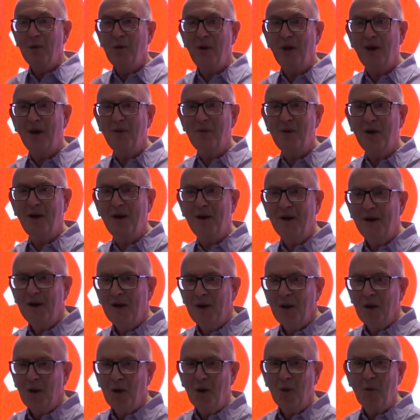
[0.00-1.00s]
we, we, you
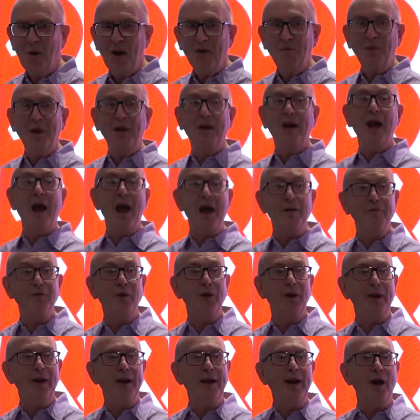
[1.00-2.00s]
know, we have to be
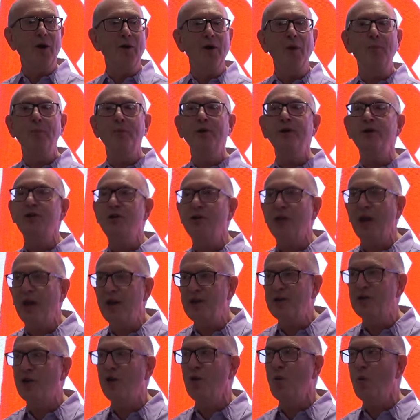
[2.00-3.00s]
careful in our
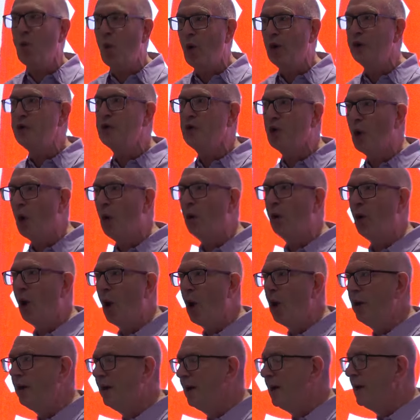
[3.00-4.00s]
appreciation of what is going
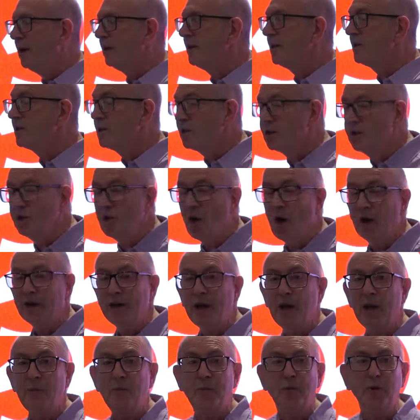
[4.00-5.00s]
on. This is not
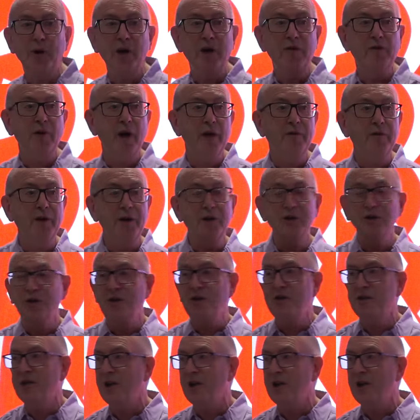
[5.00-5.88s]
a pre-revolution